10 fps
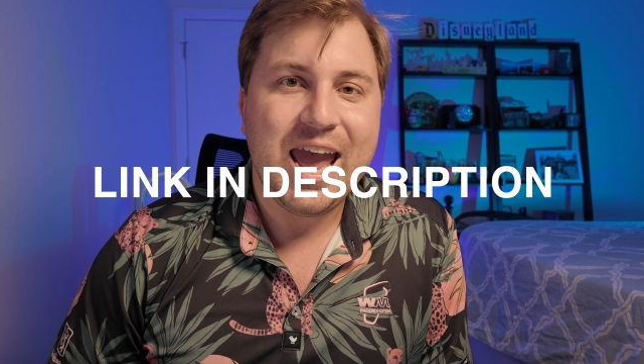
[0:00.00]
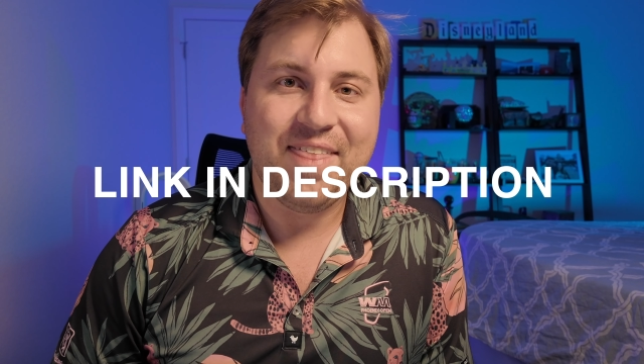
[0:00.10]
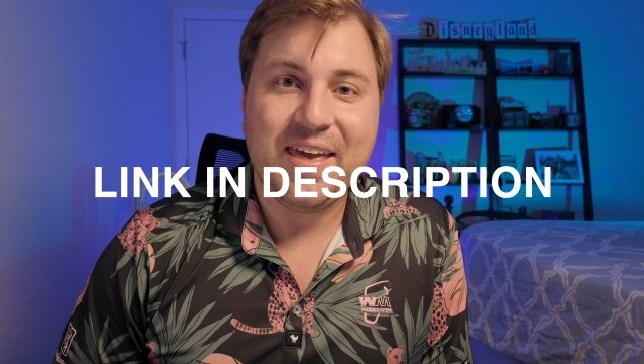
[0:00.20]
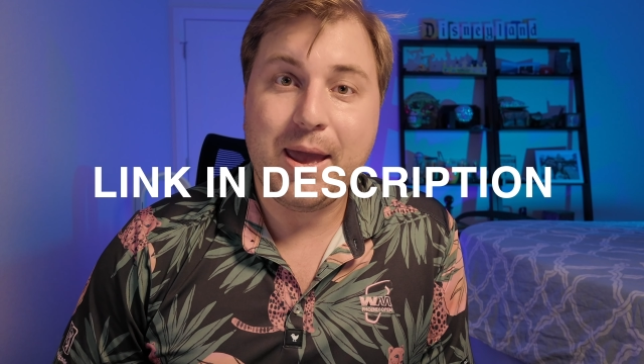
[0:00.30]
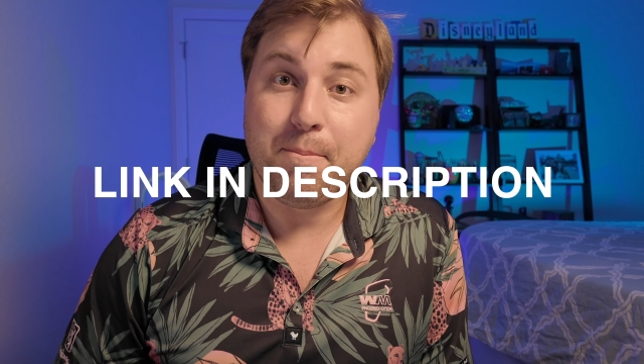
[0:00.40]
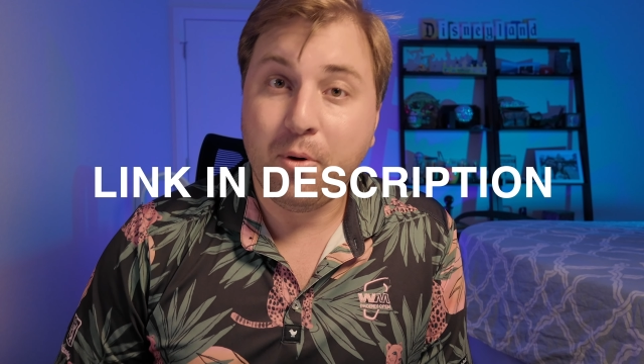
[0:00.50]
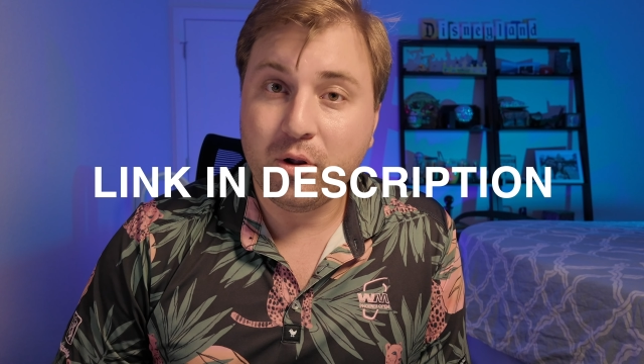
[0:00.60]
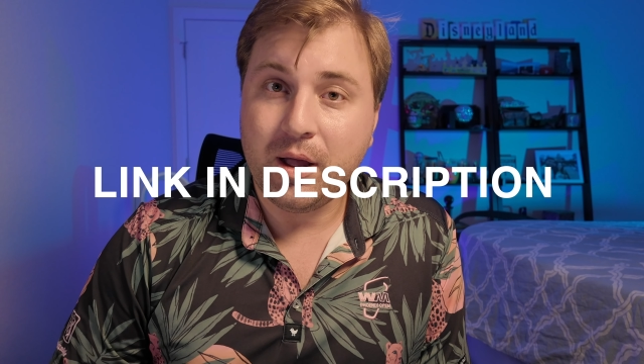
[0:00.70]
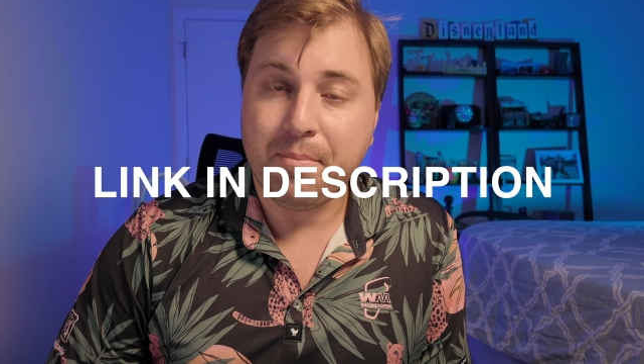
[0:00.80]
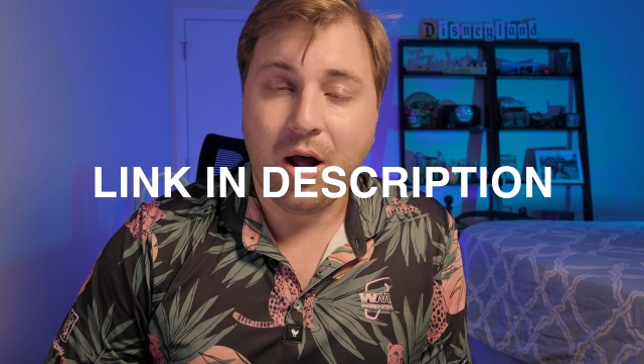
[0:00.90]
and they pull
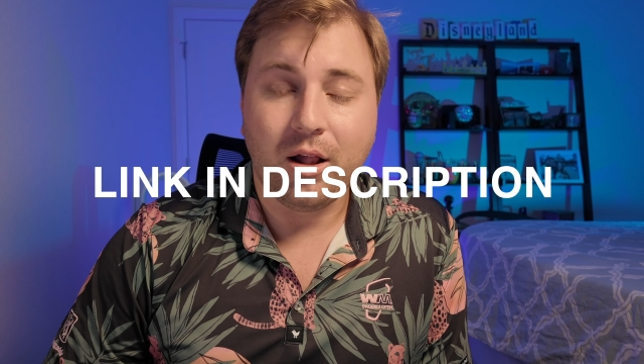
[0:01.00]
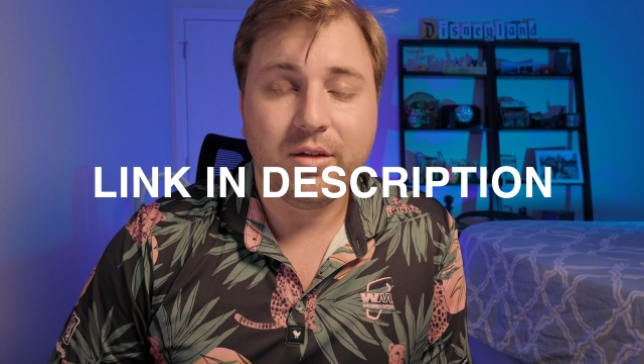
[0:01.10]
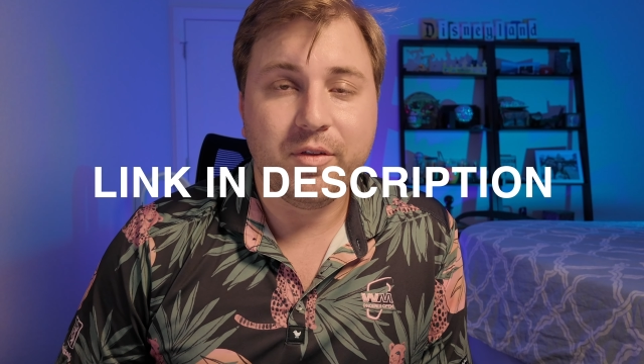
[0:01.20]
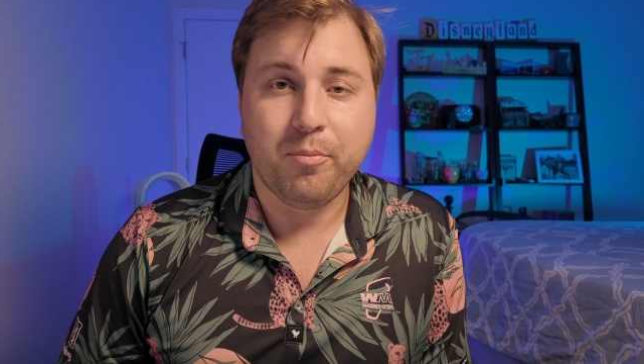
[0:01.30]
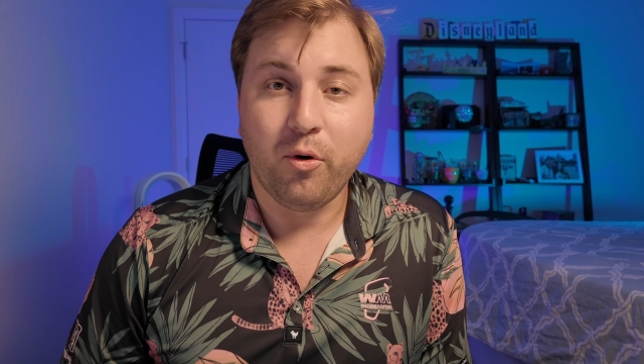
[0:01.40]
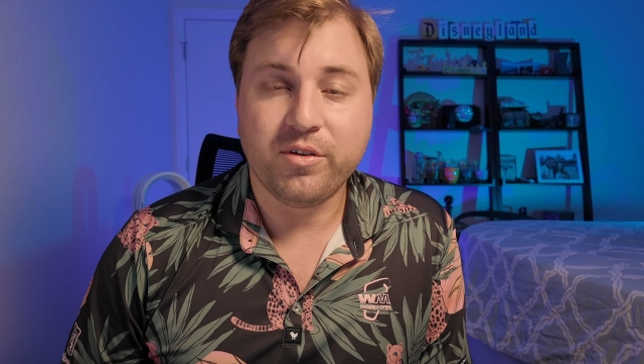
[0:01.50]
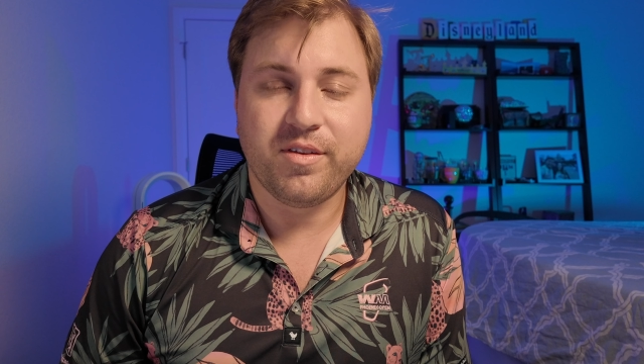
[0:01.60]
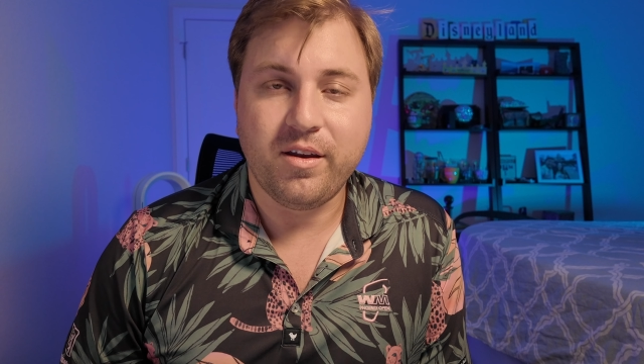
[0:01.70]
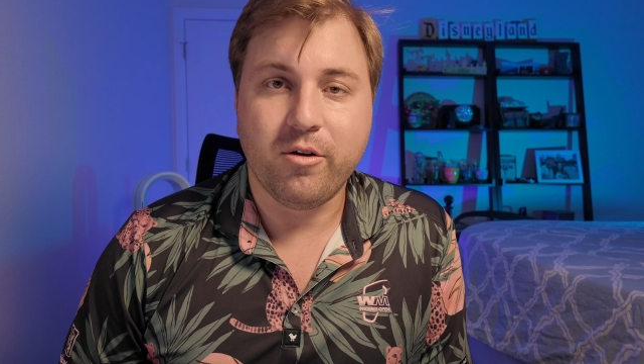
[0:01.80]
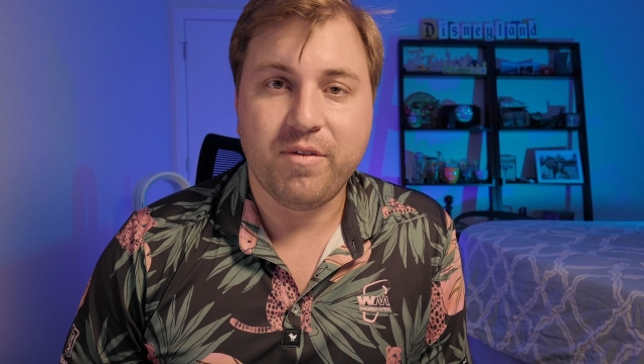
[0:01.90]
up all of the ports
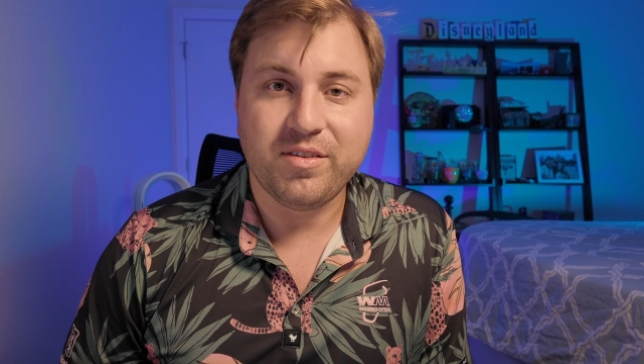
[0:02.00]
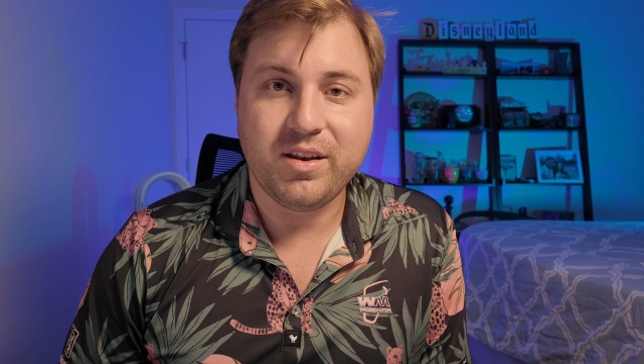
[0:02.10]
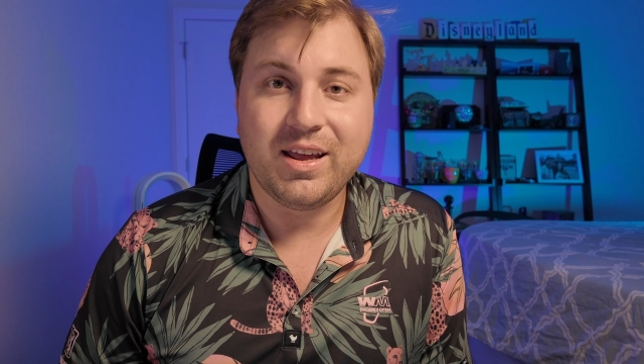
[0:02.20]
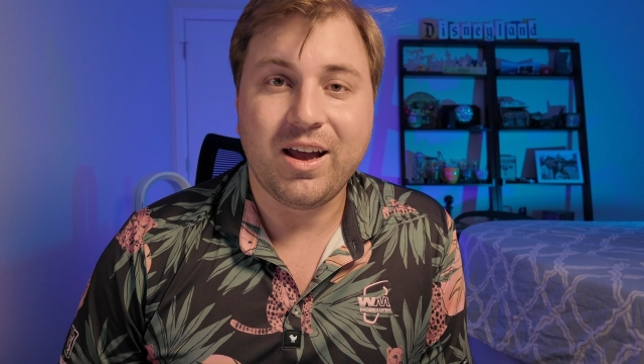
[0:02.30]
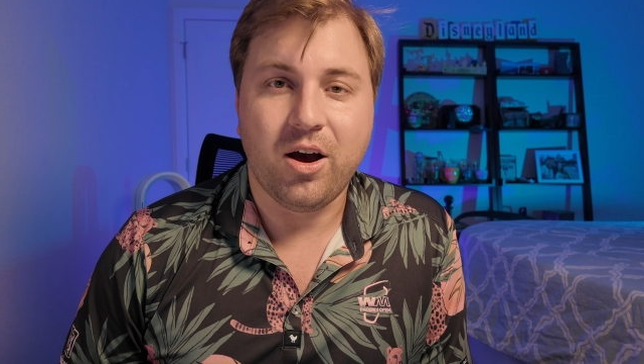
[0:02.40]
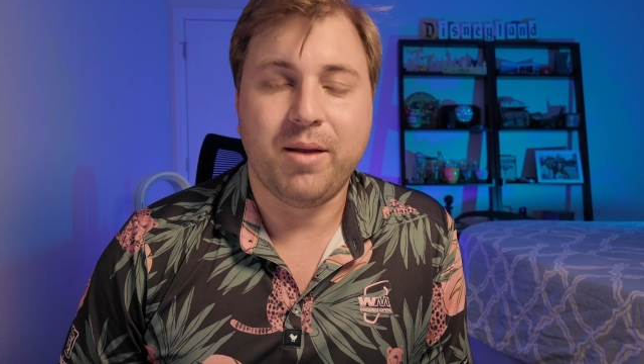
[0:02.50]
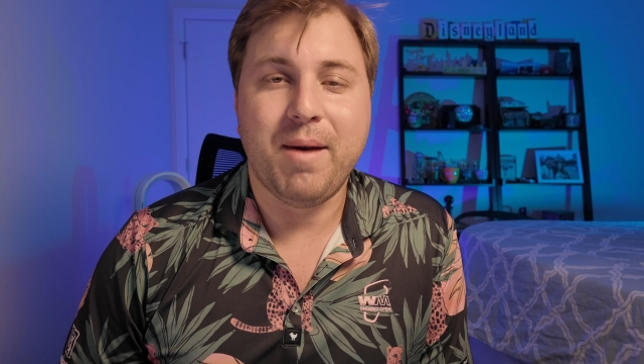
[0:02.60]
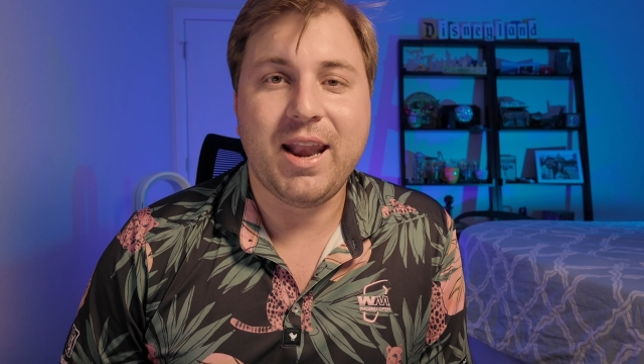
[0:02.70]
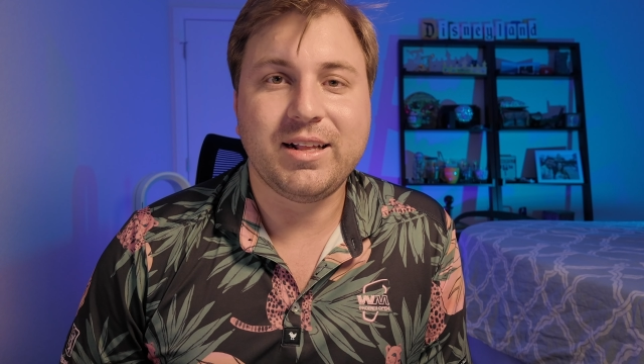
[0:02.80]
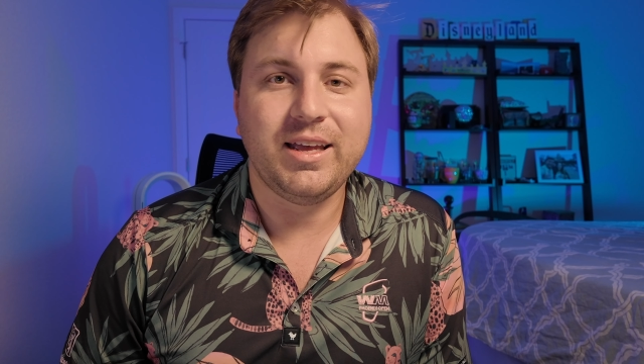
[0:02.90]
that you're visiting
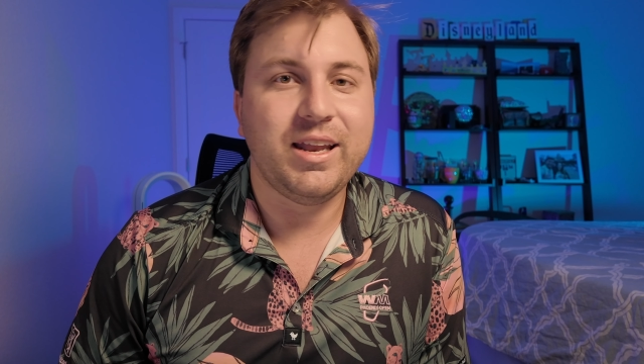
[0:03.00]
automatically,